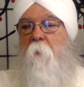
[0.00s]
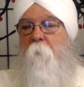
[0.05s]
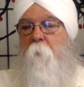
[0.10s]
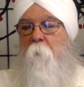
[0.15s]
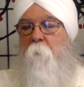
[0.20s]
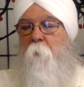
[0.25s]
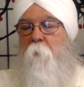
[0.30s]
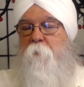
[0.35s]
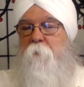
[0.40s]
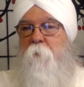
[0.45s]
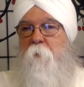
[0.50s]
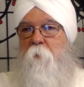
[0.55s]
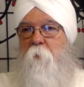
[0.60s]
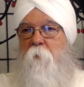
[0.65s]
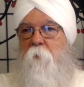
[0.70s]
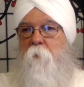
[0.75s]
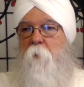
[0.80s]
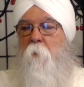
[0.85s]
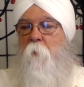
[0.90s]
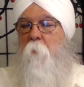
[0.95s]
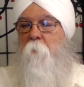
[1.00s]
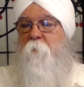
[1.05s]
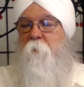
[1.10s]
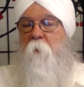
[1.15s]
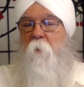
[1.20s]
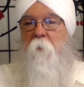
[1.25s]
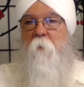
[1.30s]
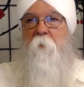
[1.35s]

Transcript: But most of these herbs,